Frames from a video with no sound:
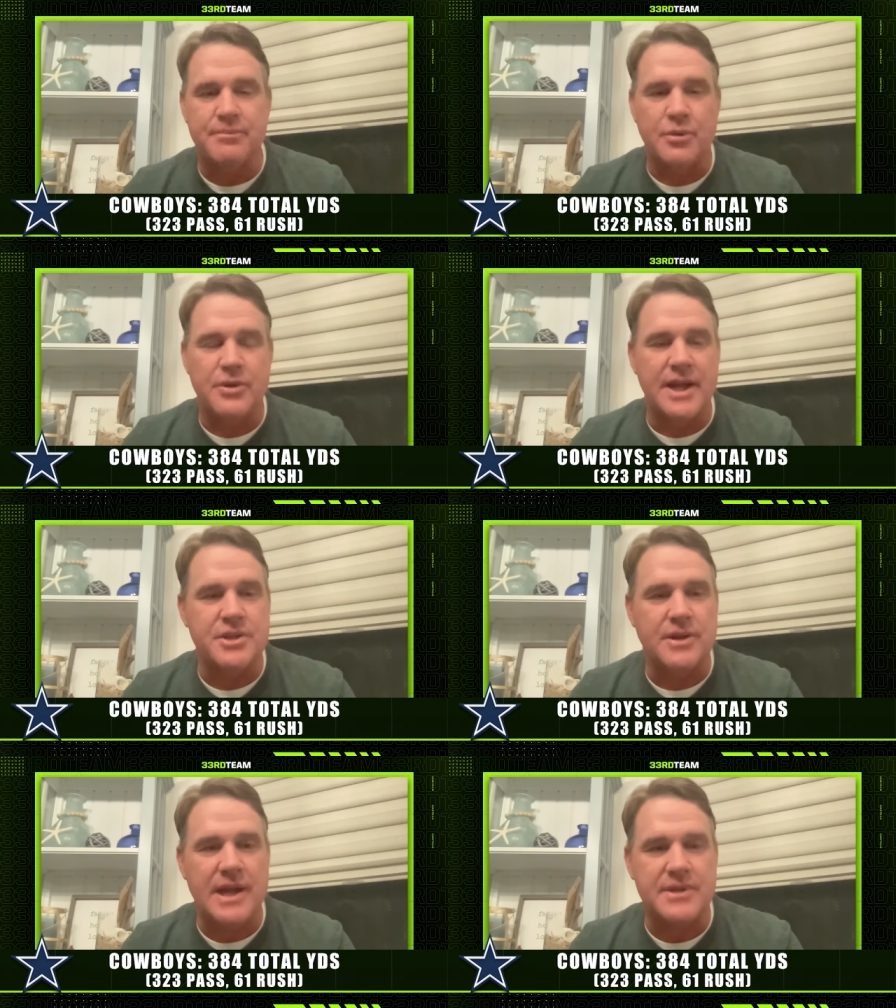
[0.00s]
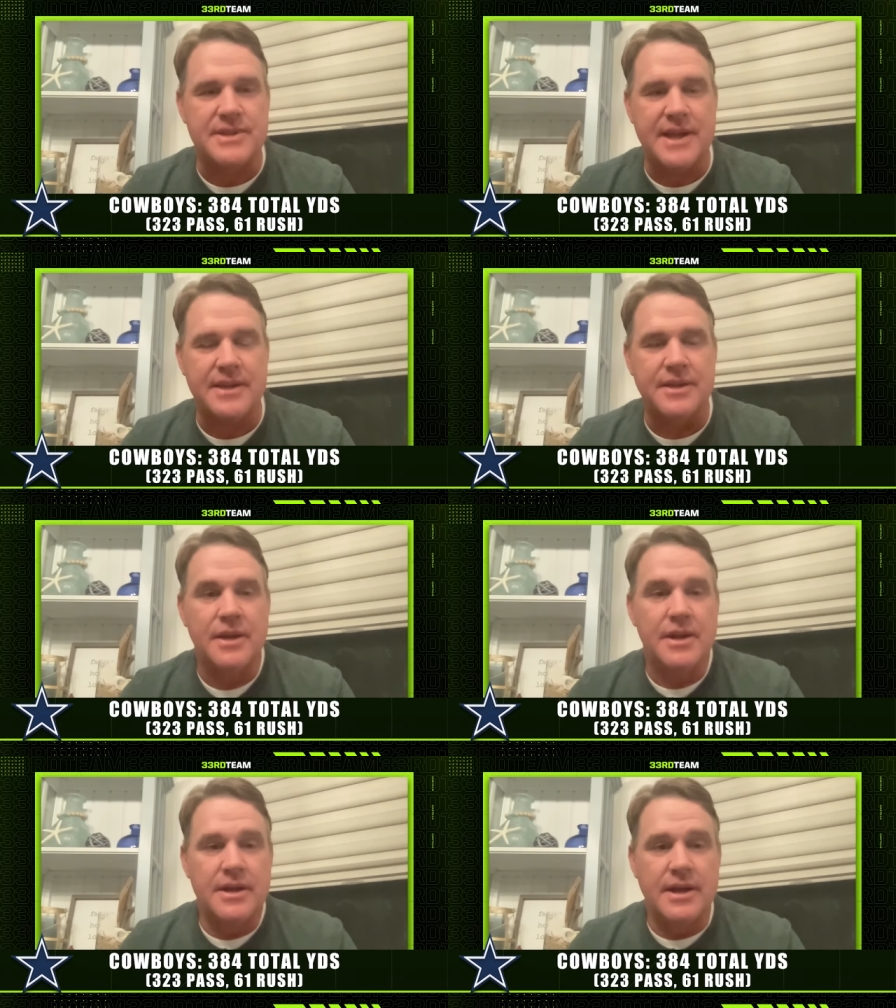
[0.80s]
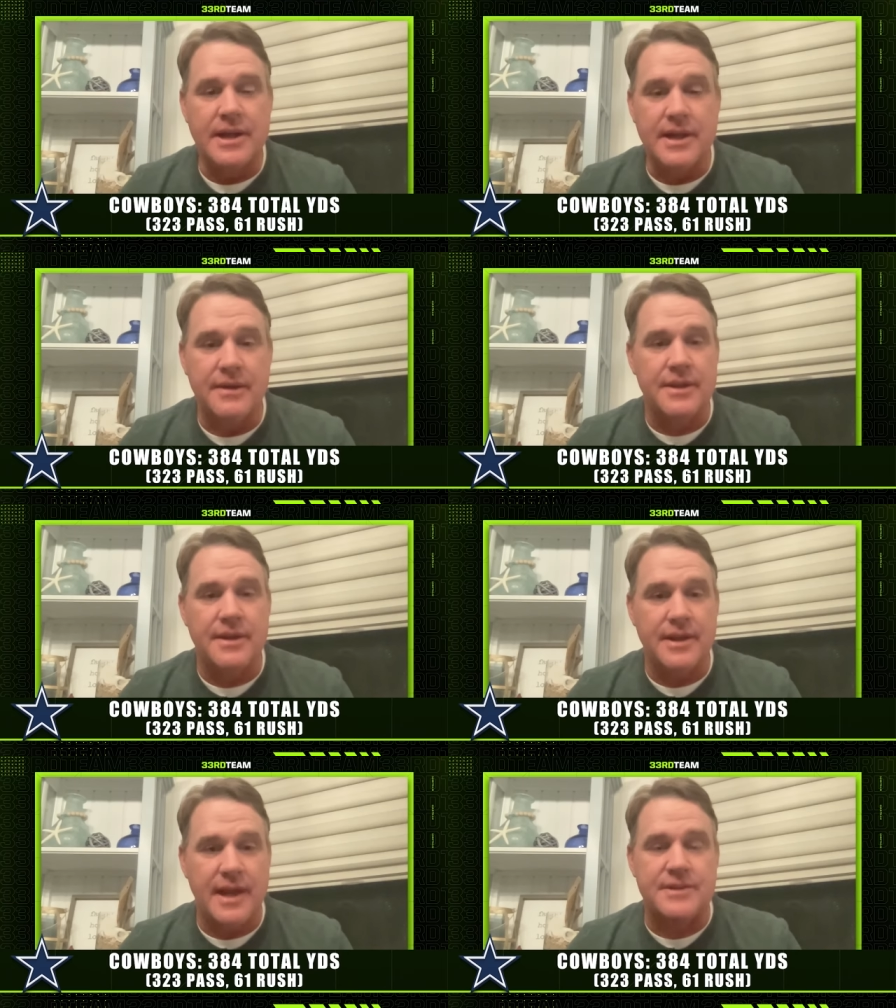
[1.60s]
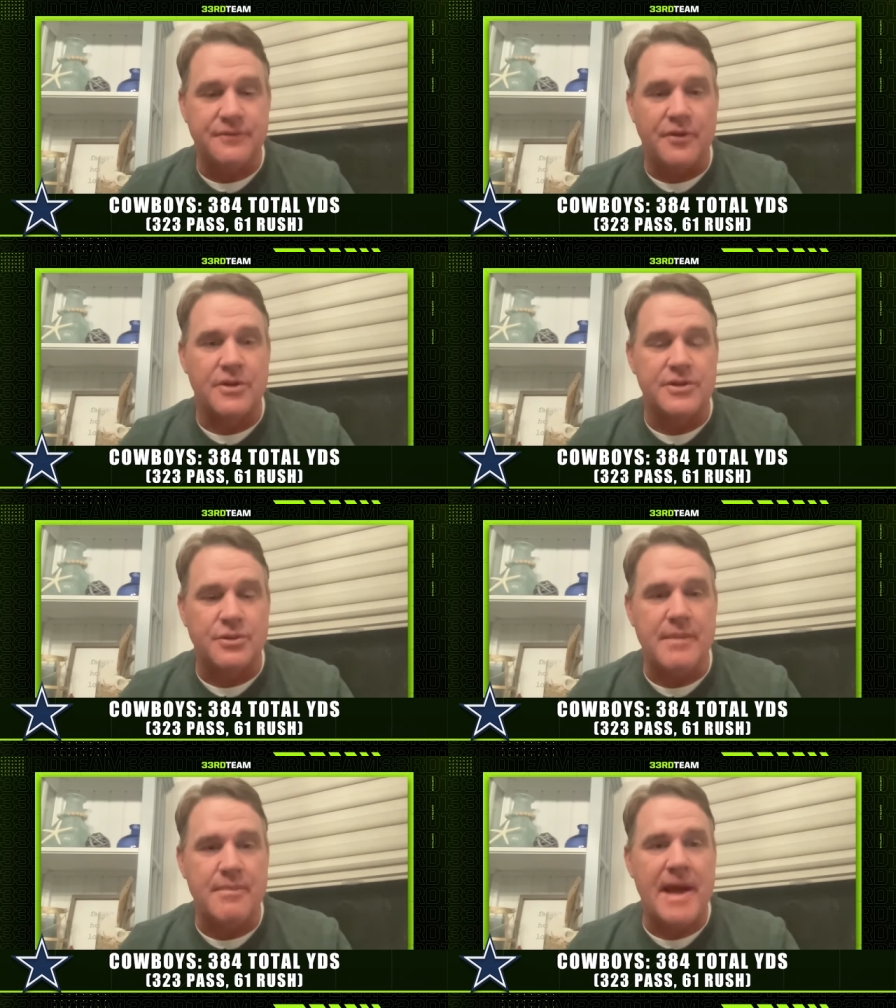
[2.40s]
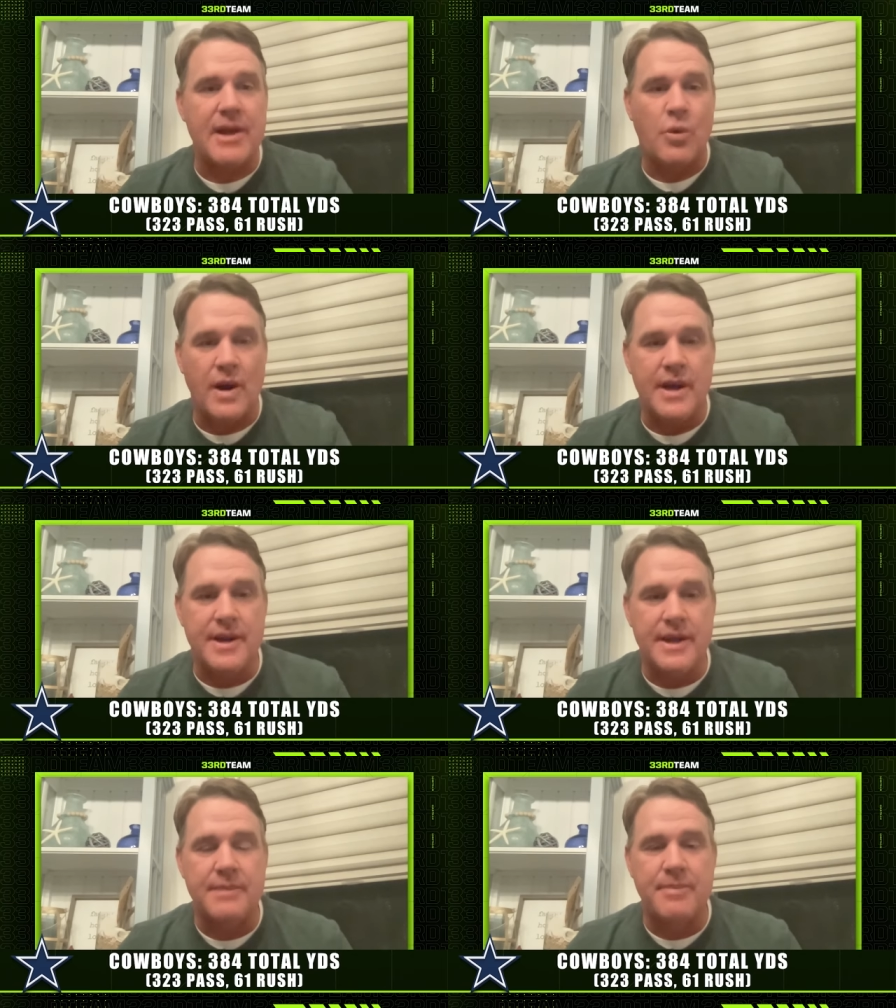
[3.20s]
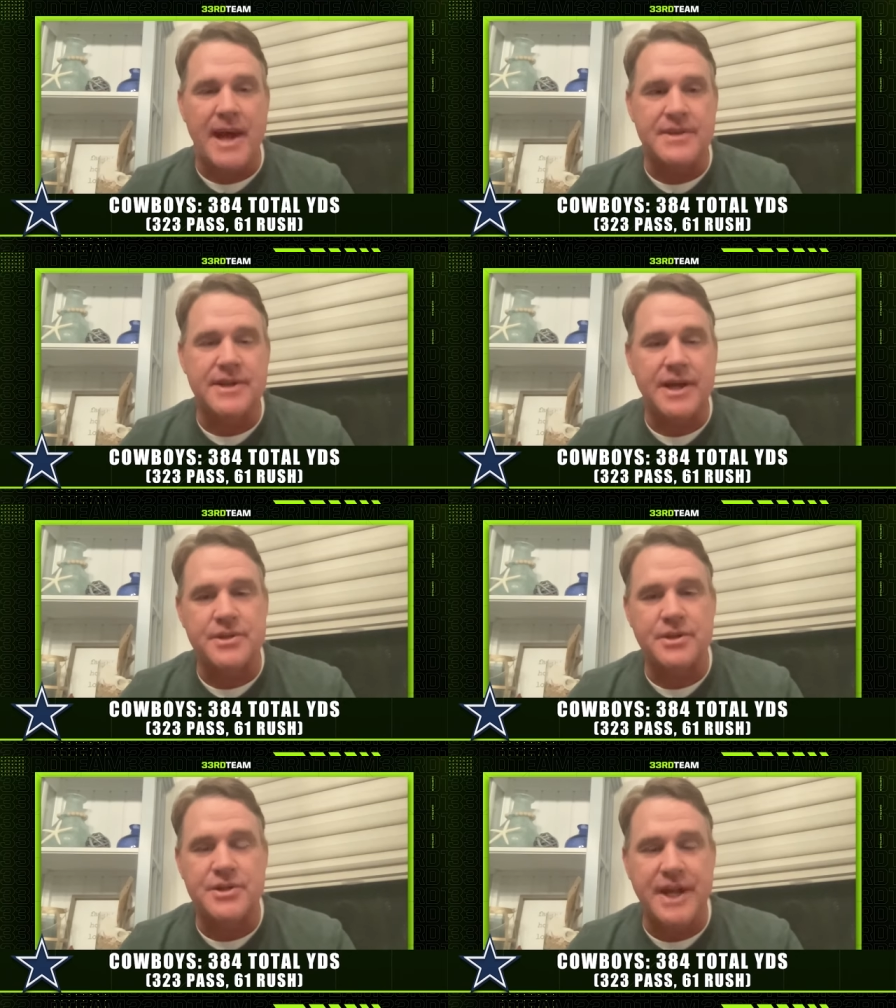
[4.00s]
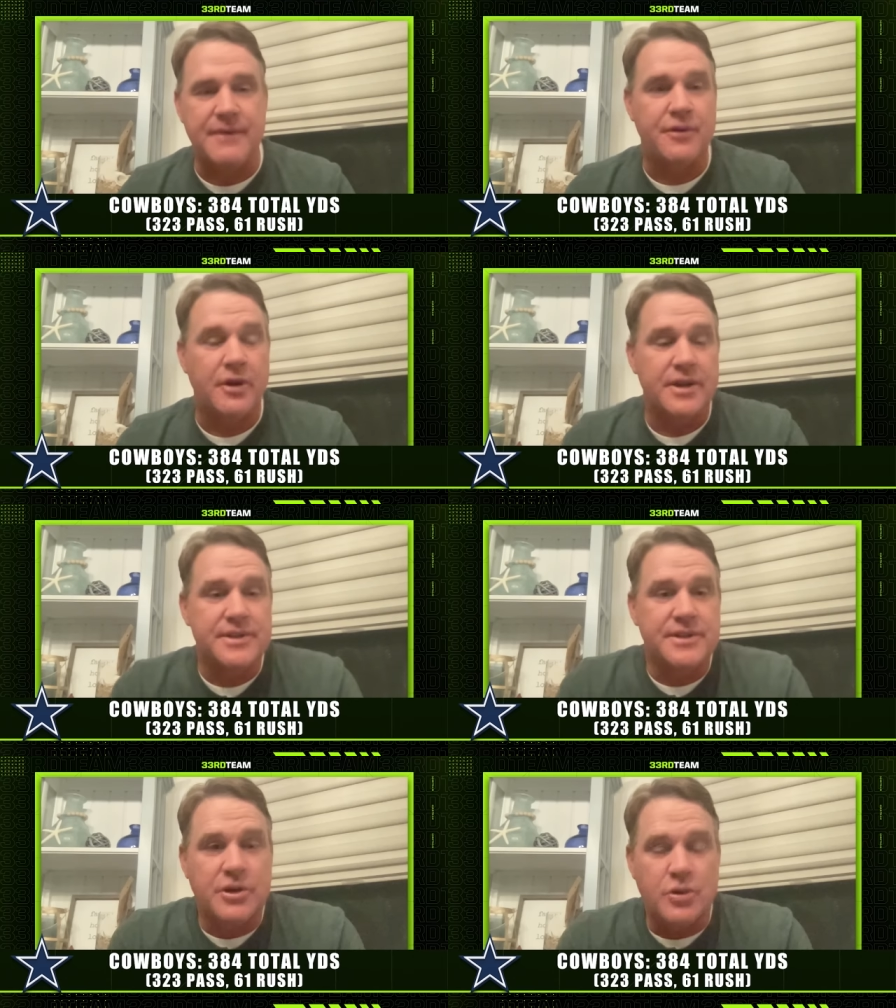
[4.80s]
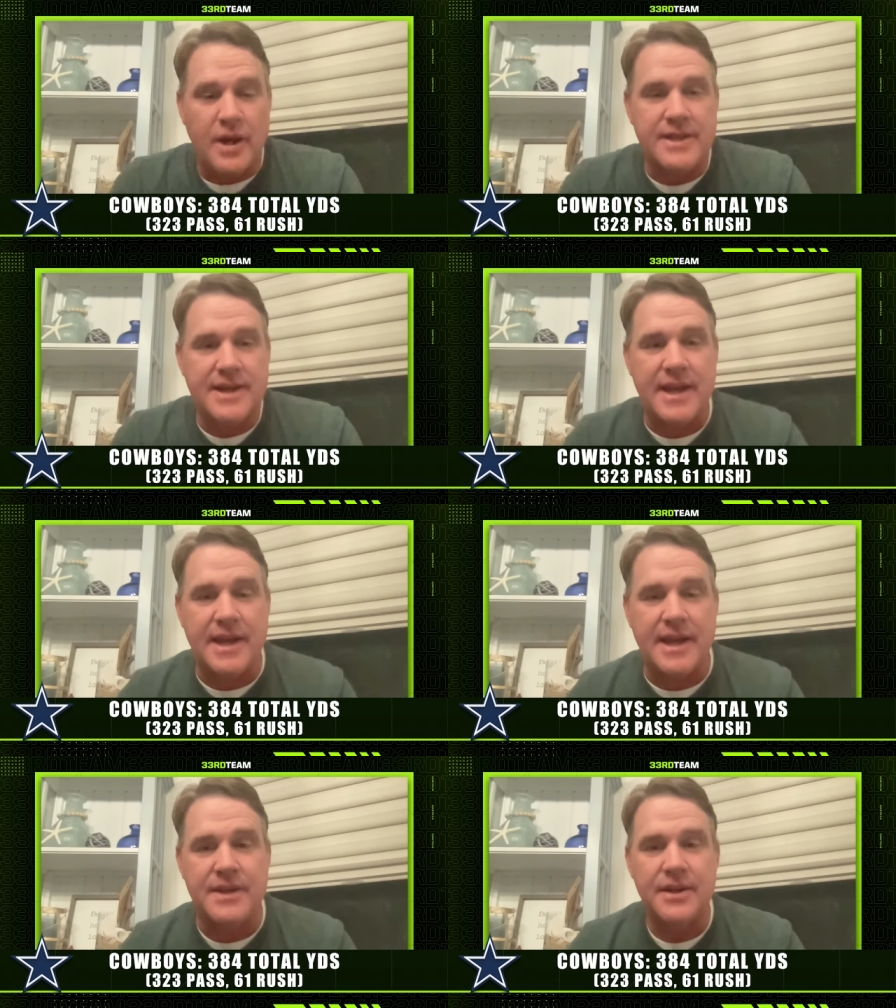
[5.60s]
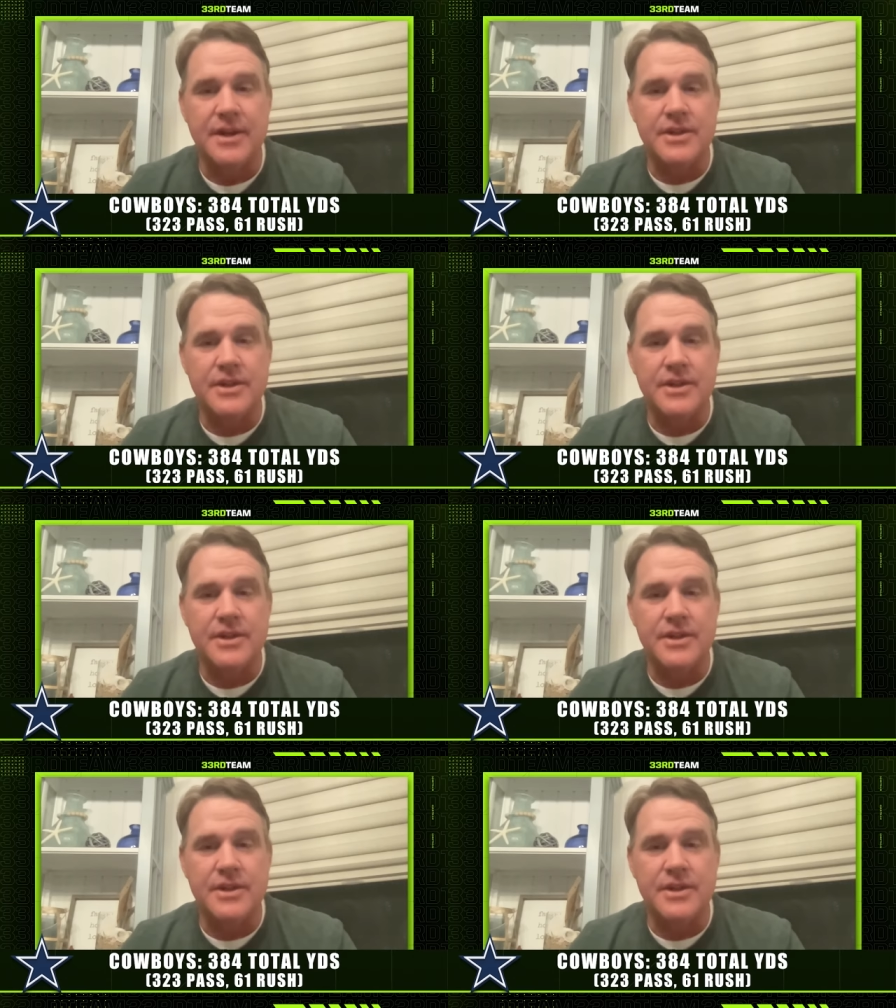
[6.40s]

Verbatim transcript: potential outside uh, as far as a running back or in the pass catcher. Jake Ferguson's a great tight end.